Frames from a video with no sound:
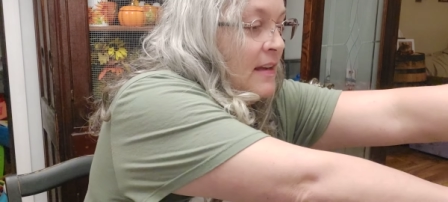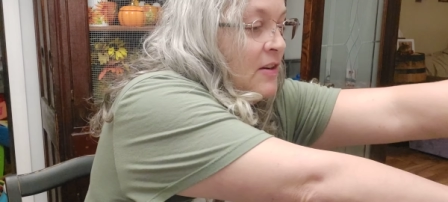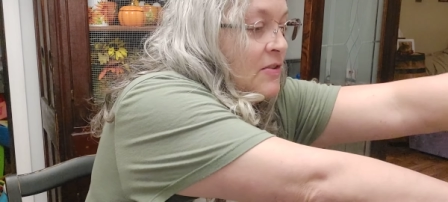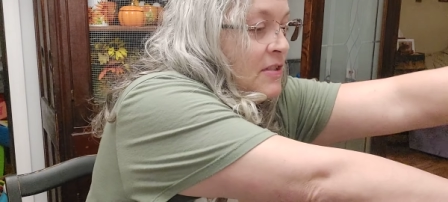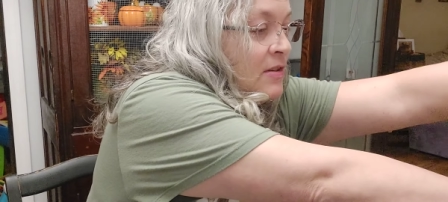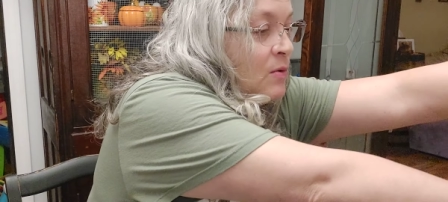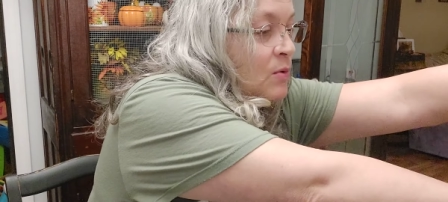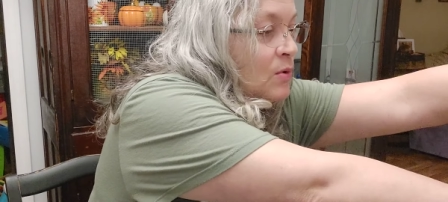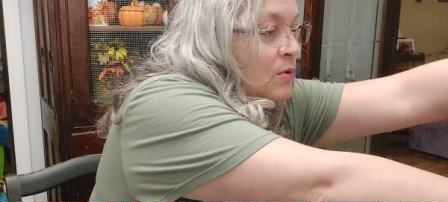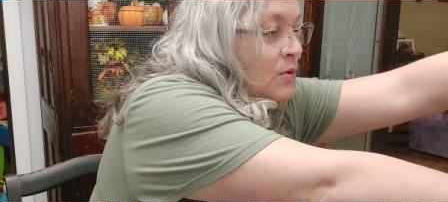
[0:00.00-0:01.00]
Here's an
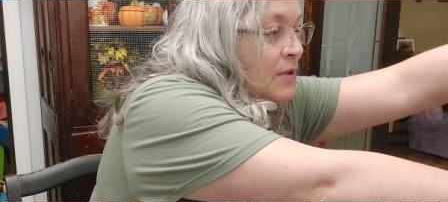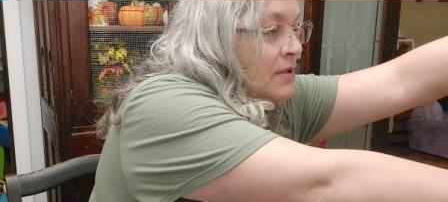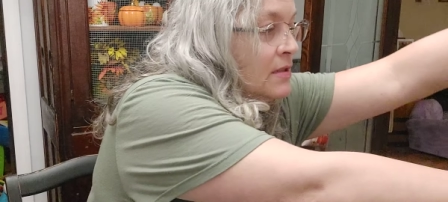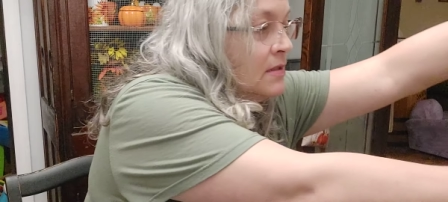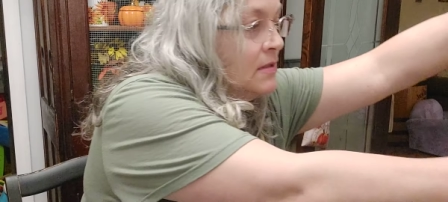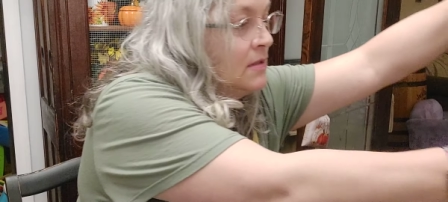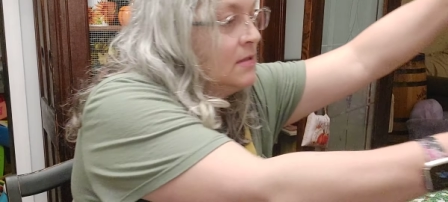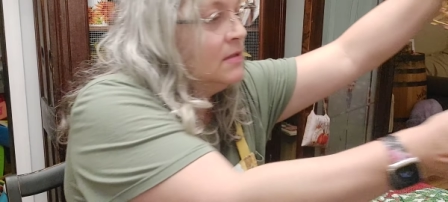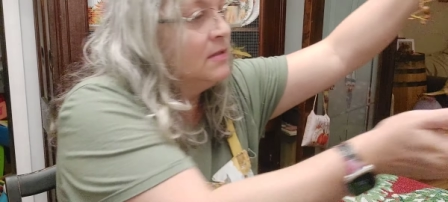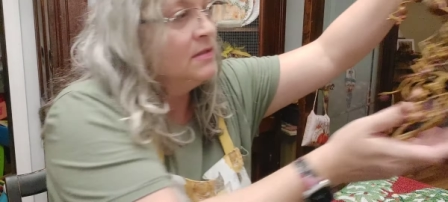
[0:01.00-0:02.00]
old
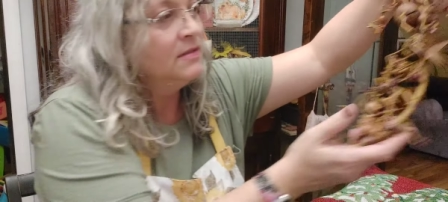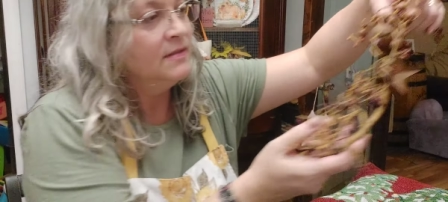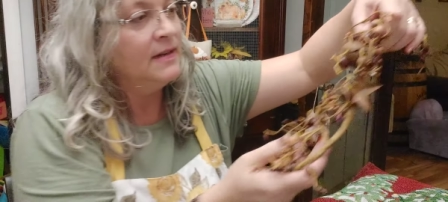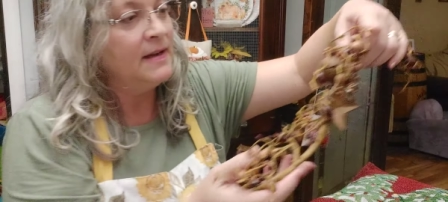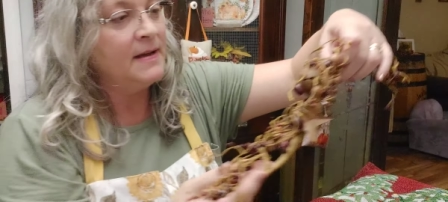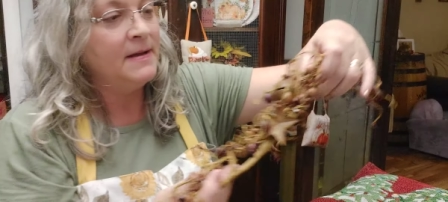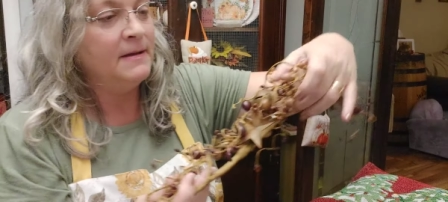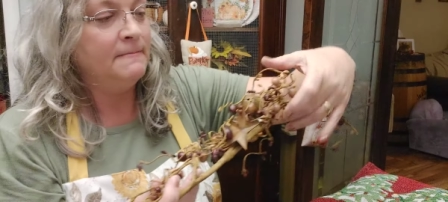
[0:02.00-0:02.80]
uh,